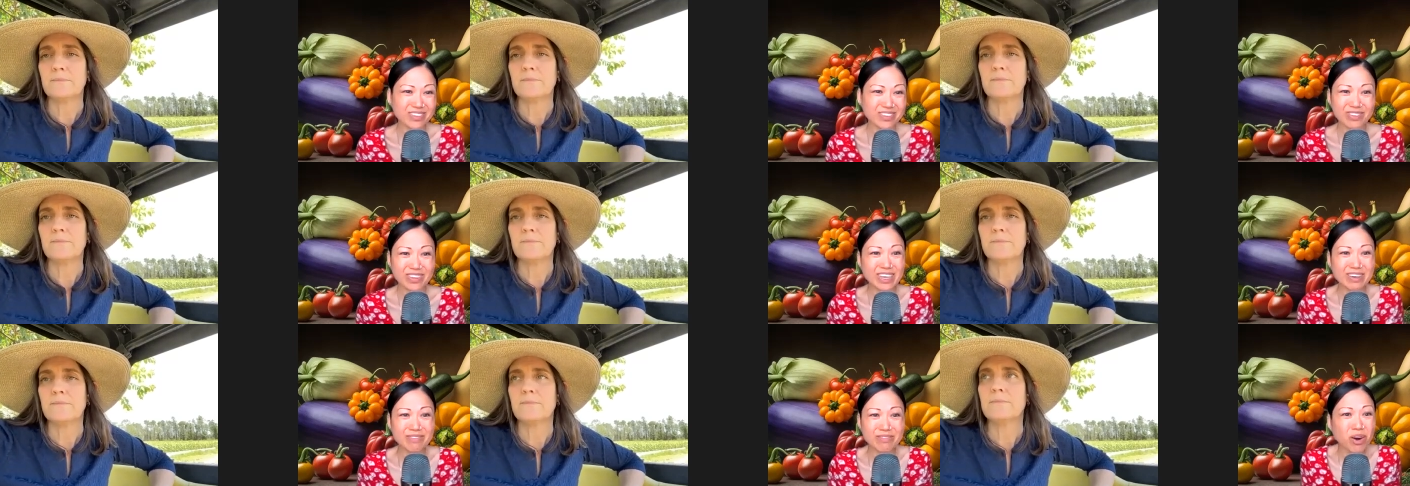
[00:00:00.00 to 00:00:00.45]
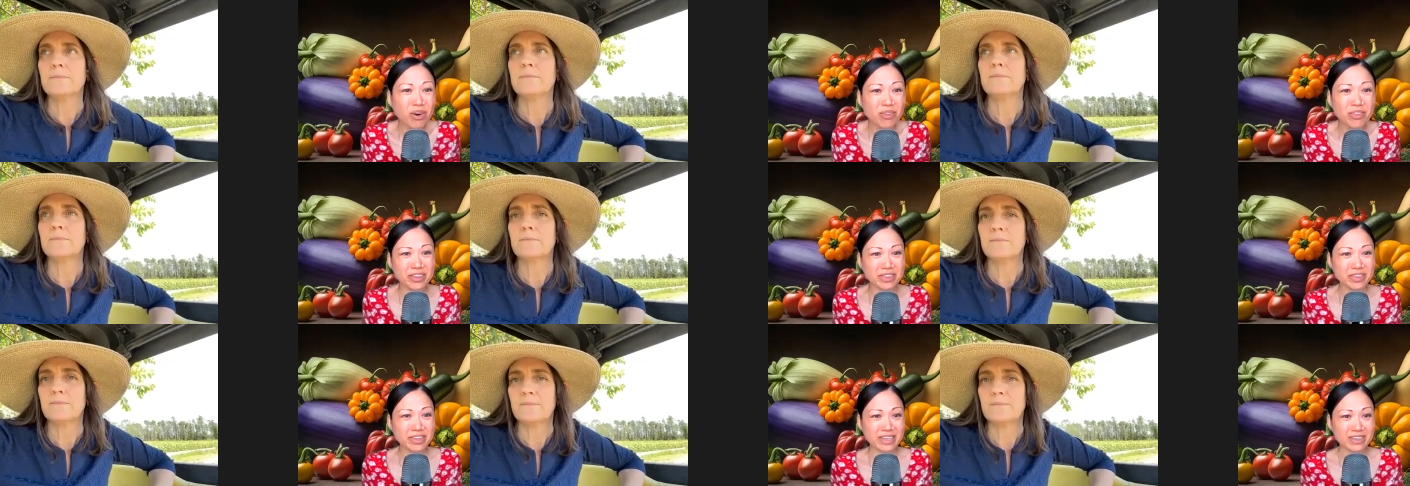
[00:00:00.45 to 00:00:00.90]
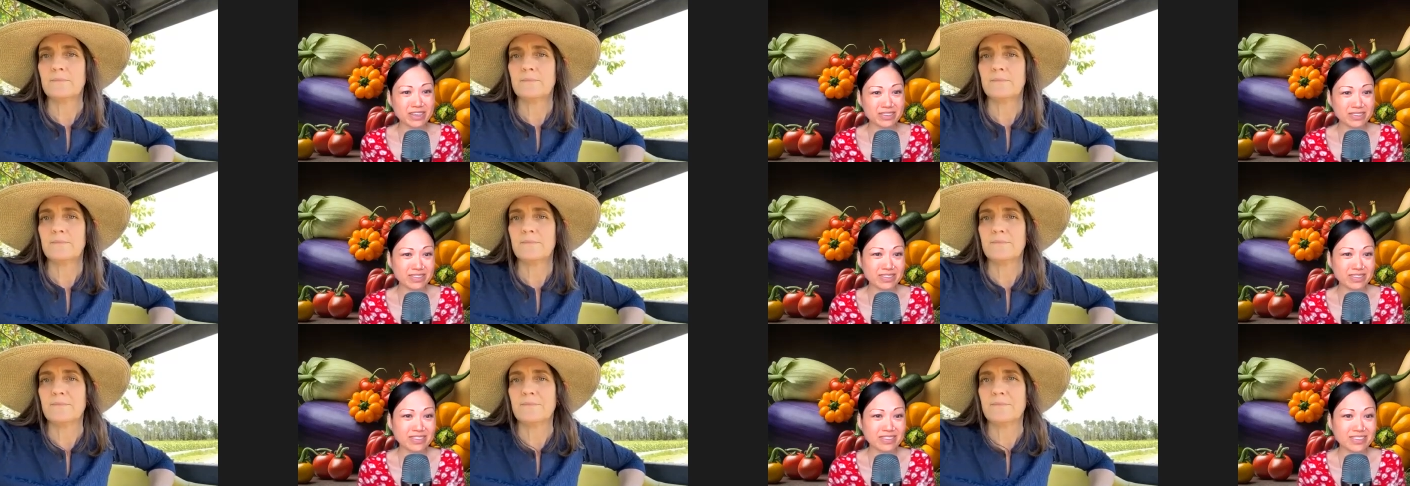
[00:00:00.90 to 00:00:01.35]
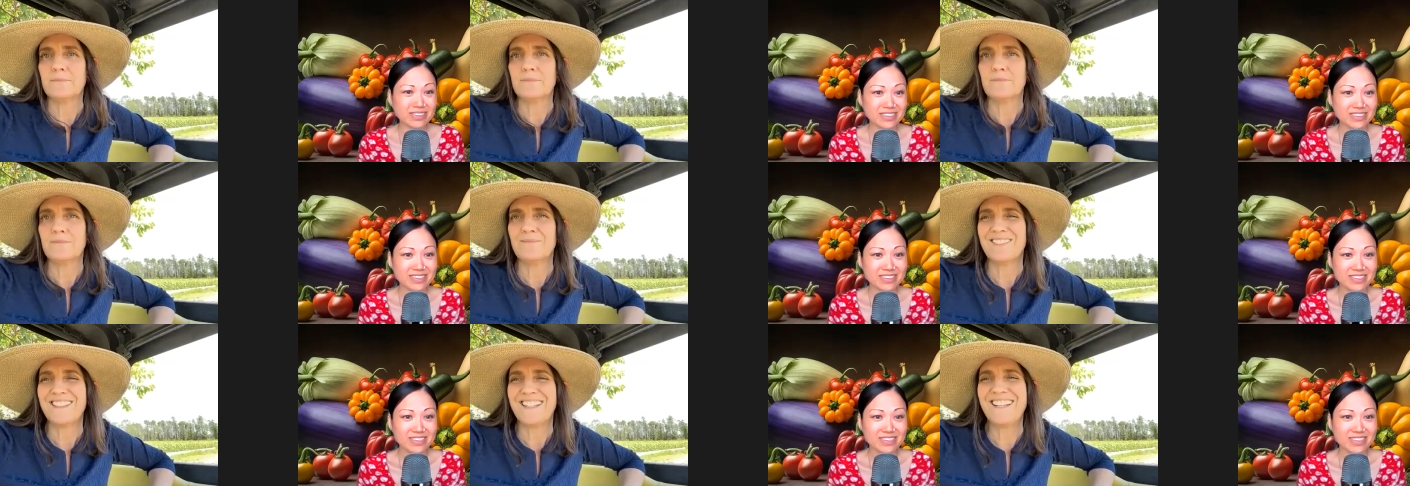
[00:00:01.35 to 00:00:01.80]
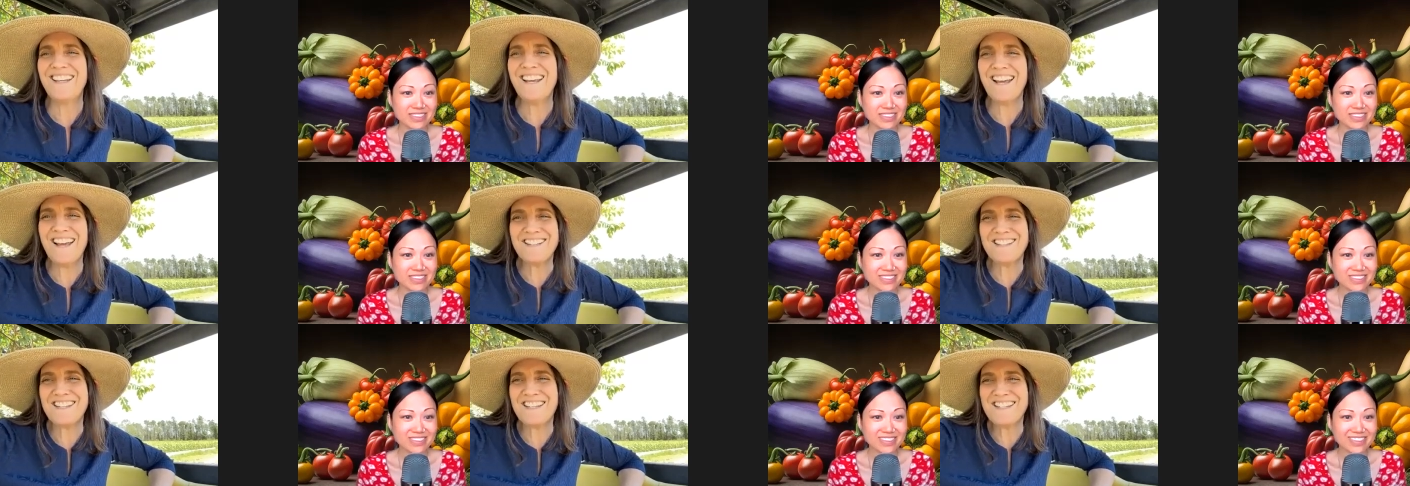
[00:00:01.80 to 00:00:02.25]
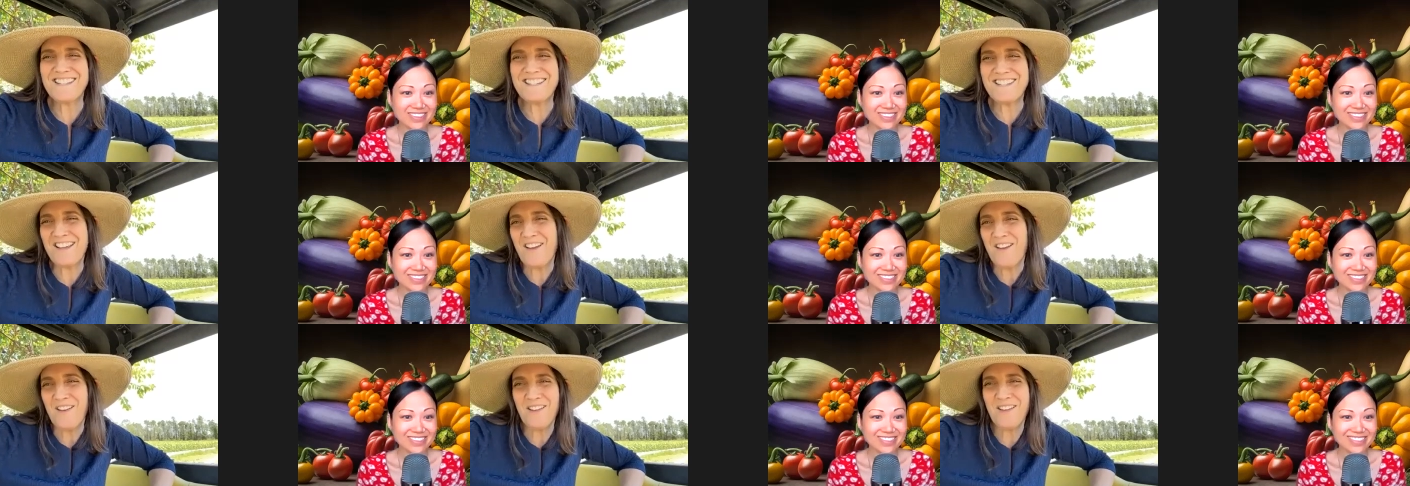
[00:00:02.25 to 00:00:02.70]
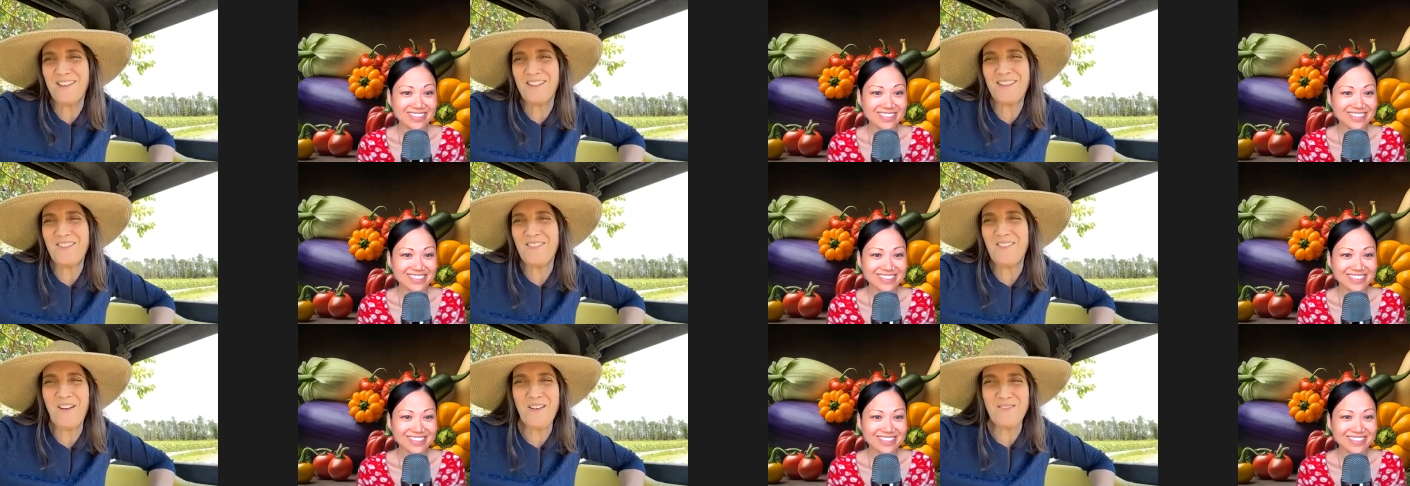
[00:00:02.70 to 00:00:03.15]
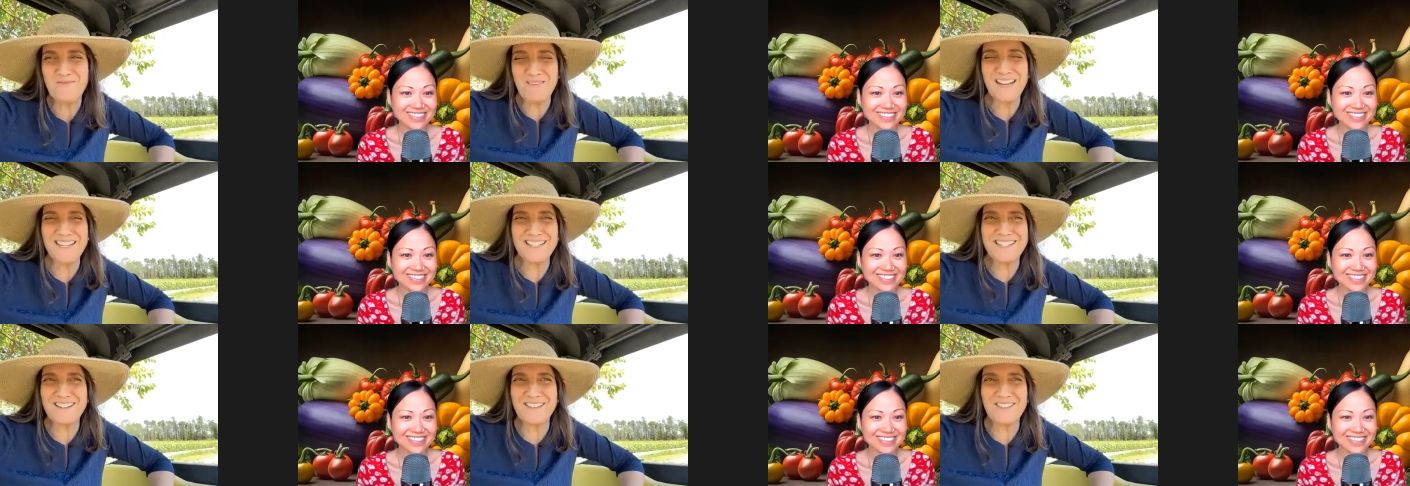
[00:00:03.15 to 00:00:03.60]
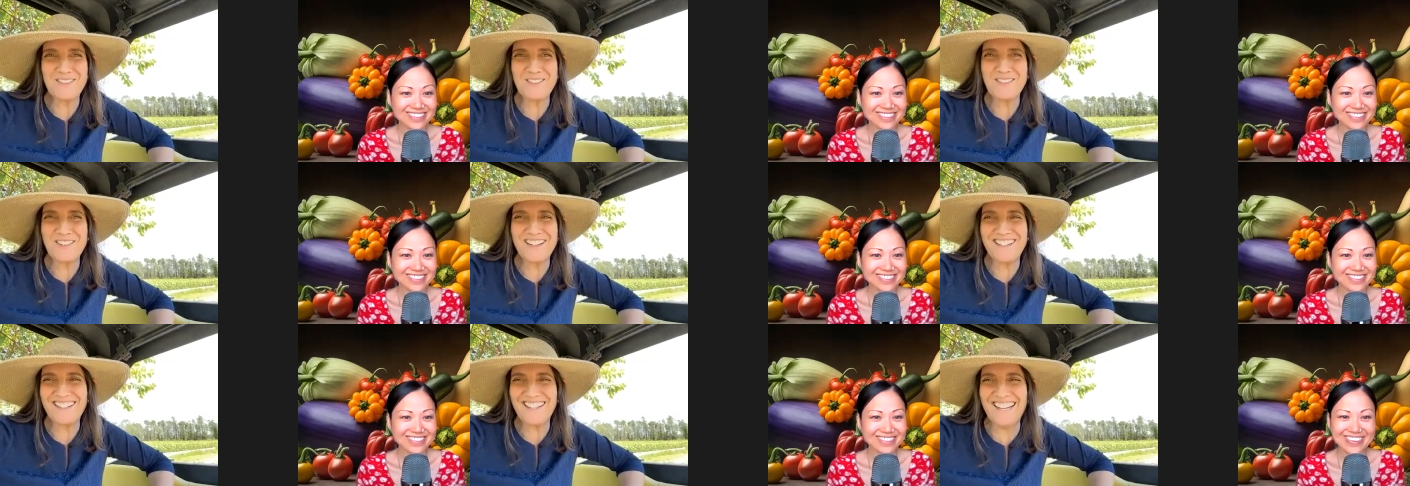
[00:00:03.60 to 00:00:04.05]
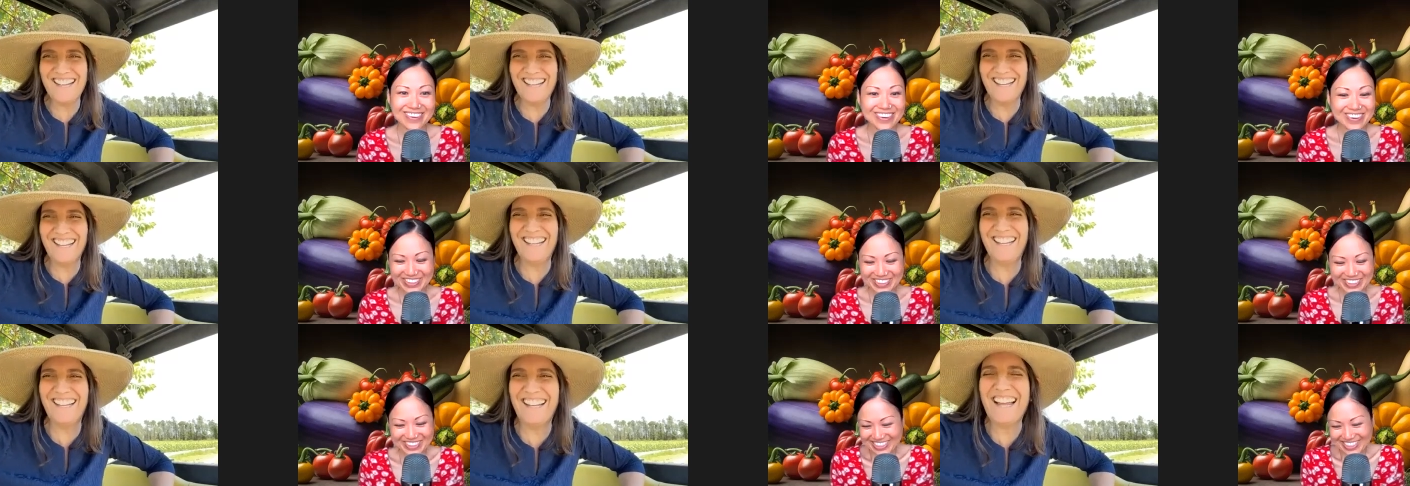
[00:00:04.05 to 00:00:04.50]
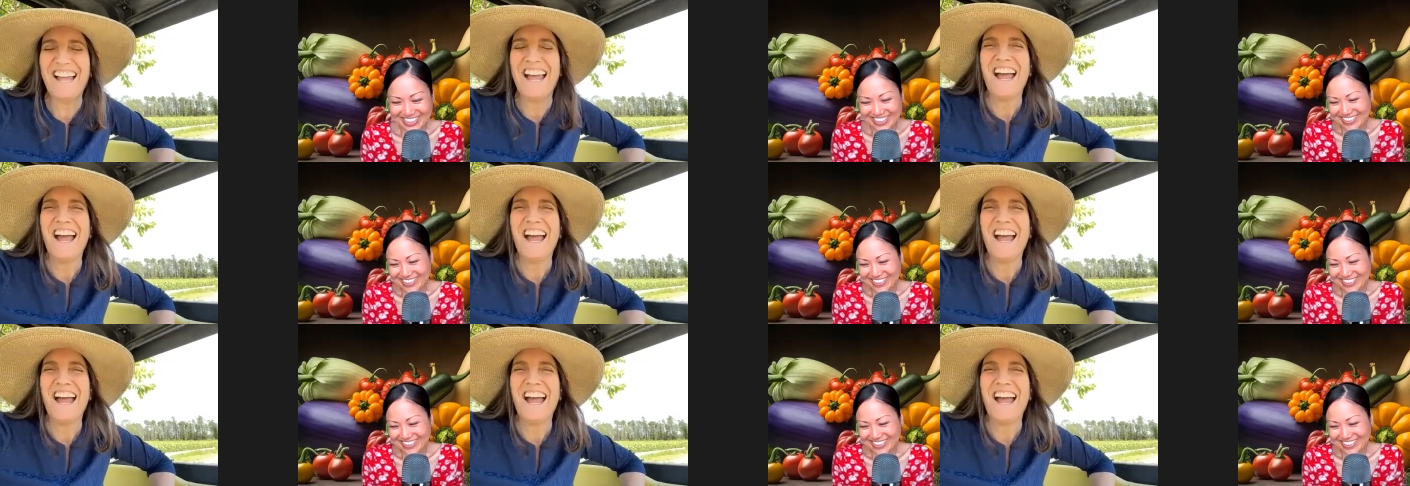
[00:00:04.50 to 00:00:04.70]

Speaker 1: you love all the things?
Speaker 2: Yes, it's all, uh, they're all my children. They're all your